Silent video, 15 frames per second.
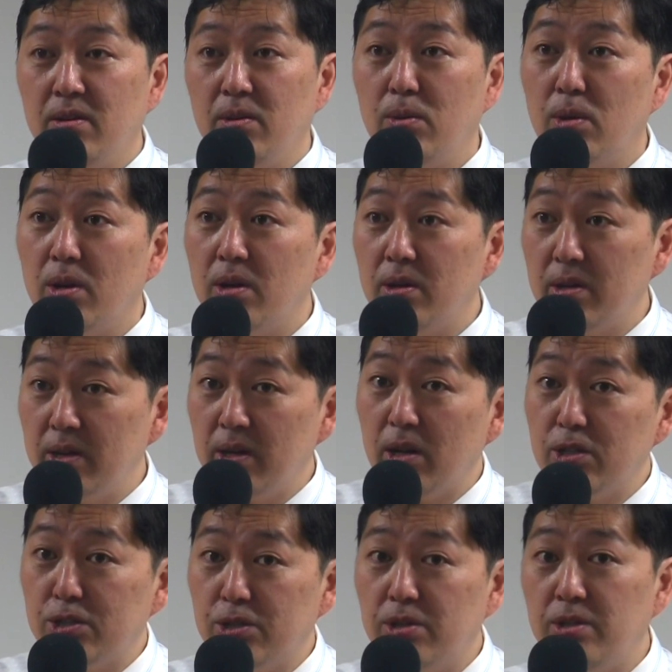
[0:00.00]
were in
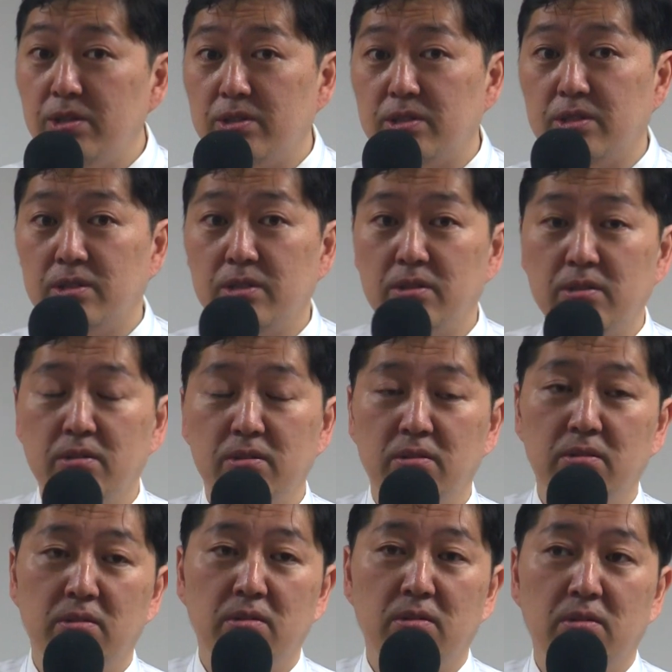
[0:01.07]
our church.
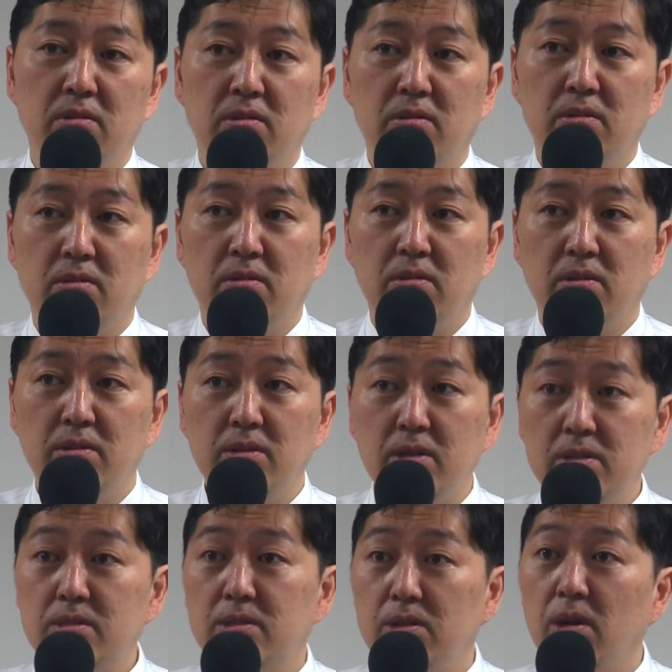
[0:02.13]
And they
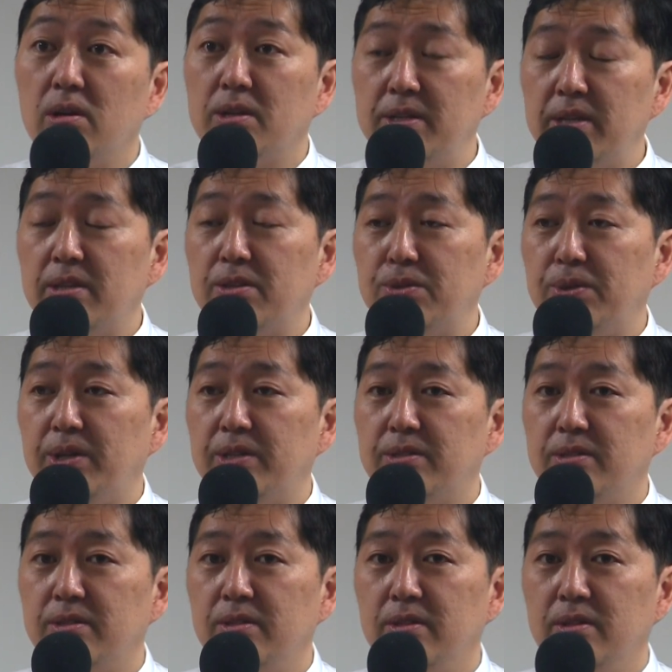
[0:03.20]
still are connected to
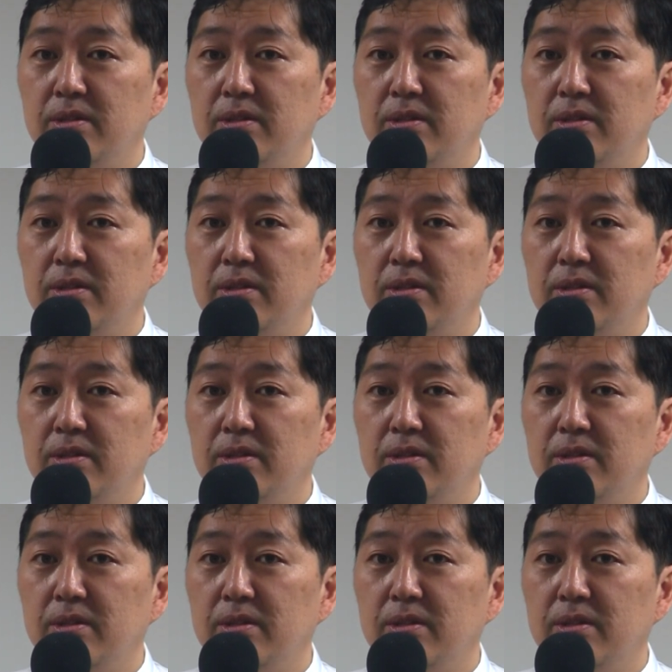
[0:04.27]
us.